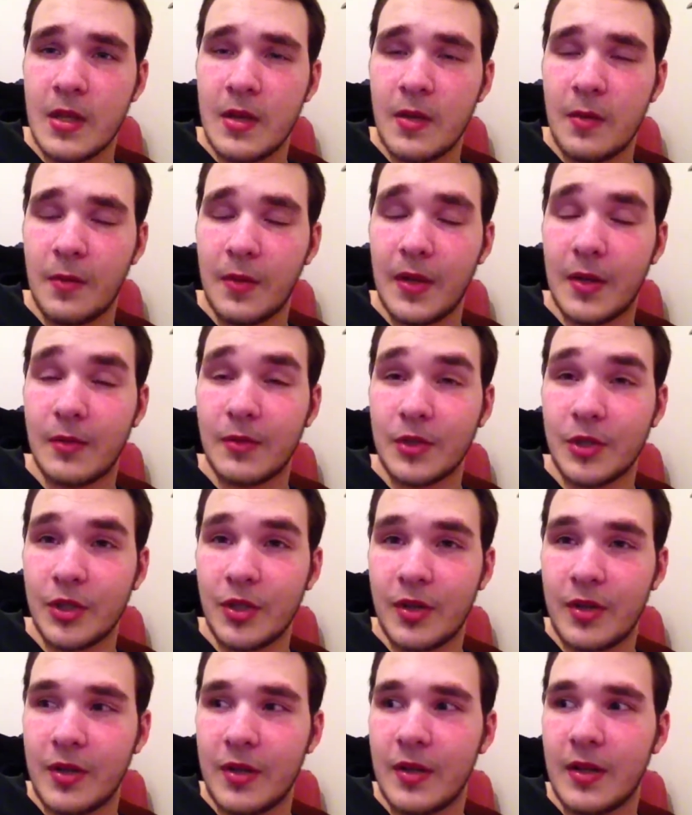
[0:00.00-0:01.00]
When I was
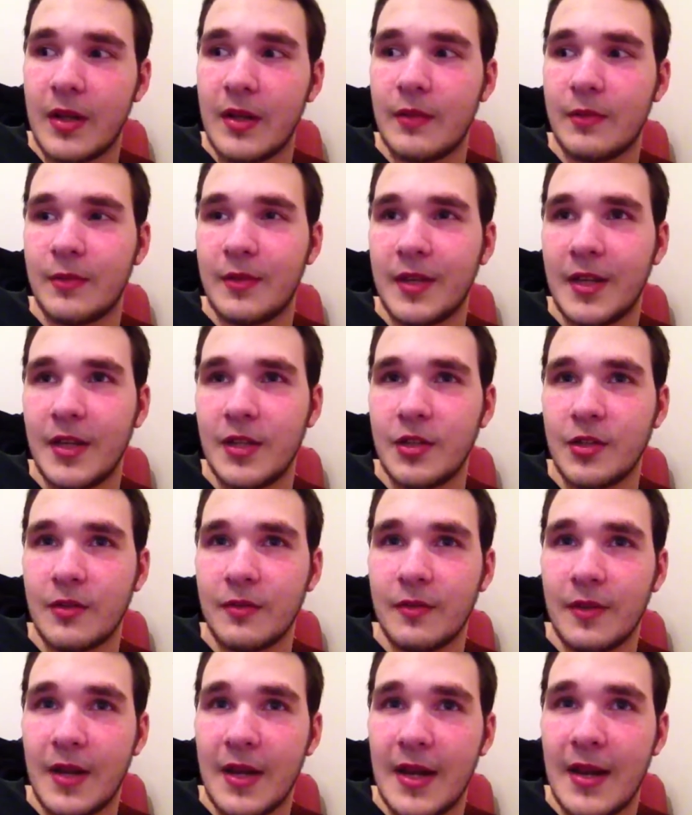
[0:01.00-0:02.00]
younger, like from the age
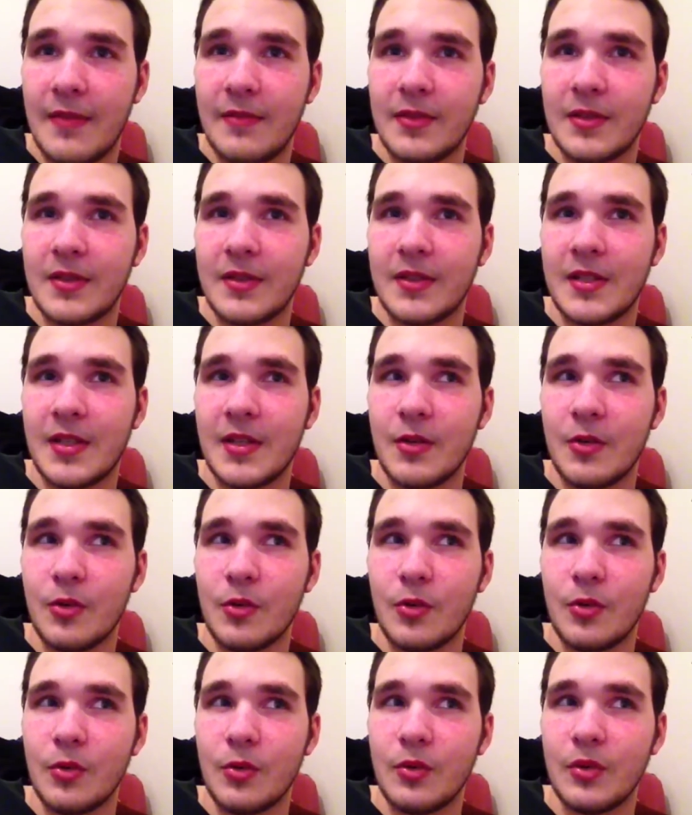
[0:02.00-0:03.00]
of 11
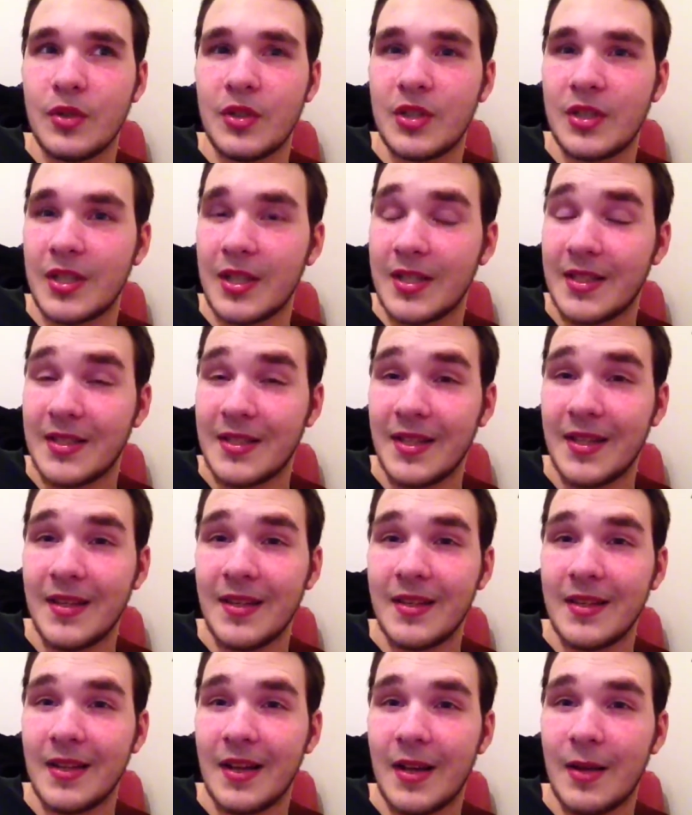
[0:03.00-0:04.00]
till
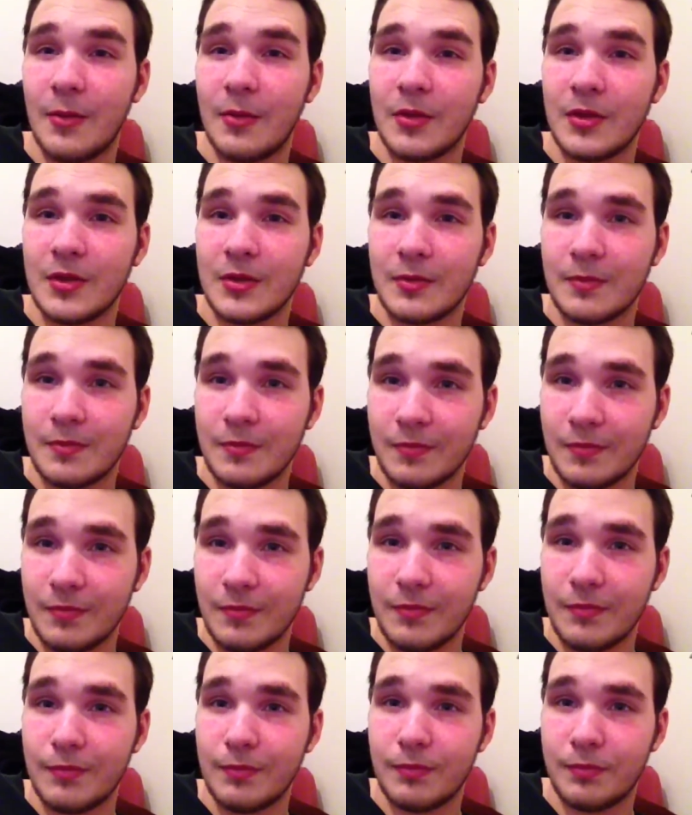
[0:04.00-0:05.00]
16, I was
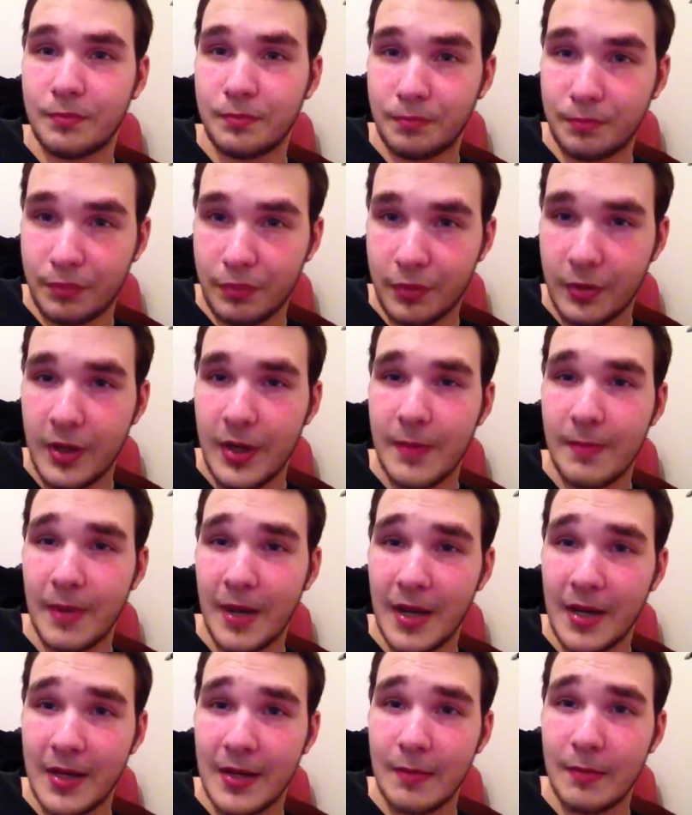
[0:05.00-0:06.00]
pretty
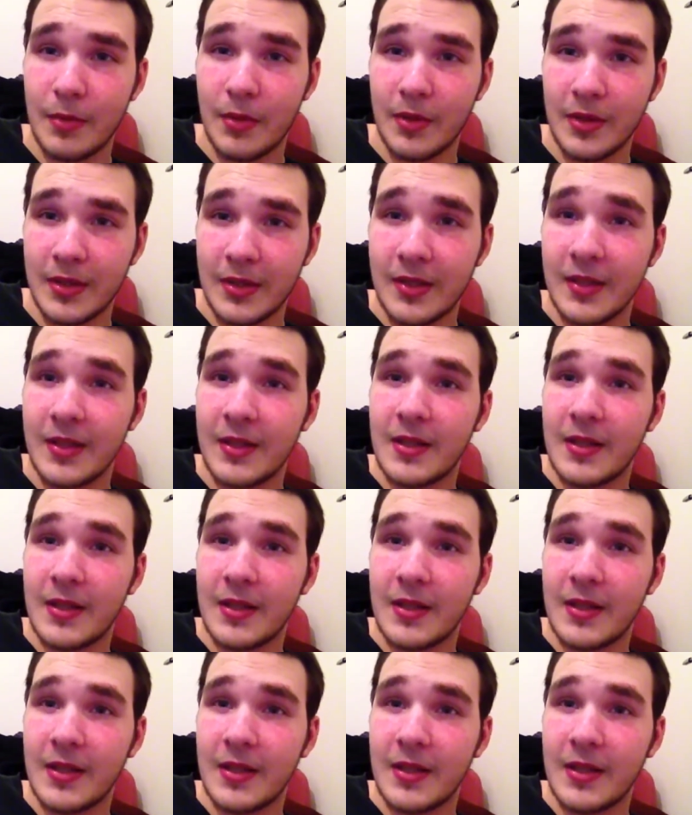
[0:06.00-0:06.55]
badly bullied,